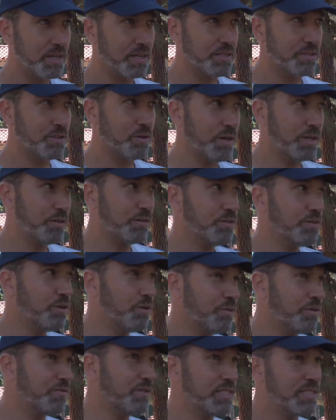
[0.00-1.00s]
So I don't
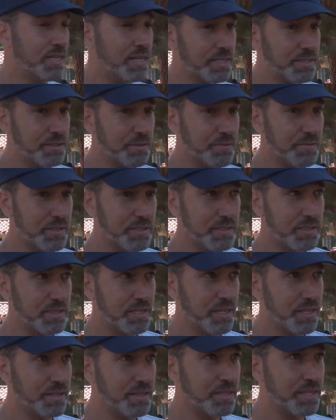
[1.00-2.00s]
know the results of this
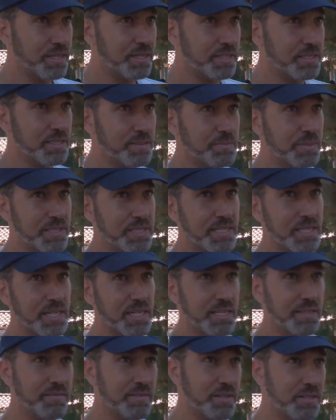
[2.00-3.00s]
thing. It's
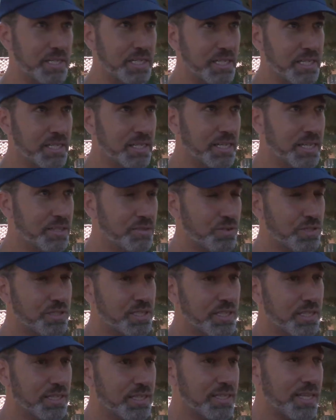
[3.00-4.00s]
basically a very
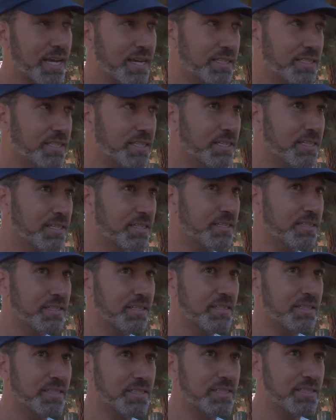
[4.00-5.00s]
interesting tactic
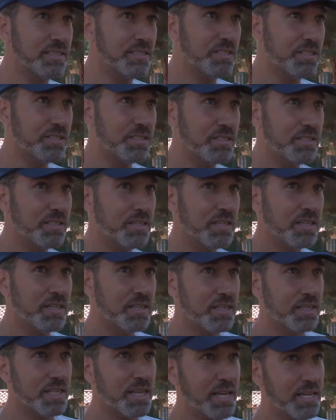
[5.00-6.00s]
decision
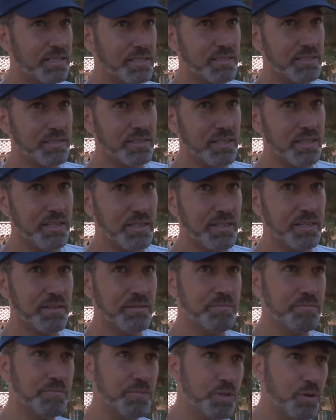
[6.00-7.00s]
that has
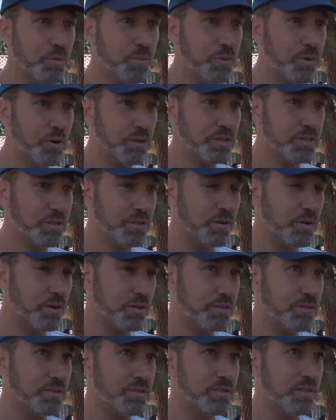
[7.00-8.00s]
pros and
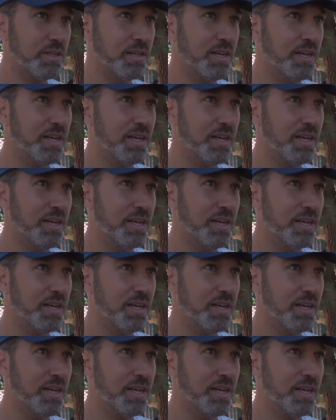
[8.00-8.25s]
cons.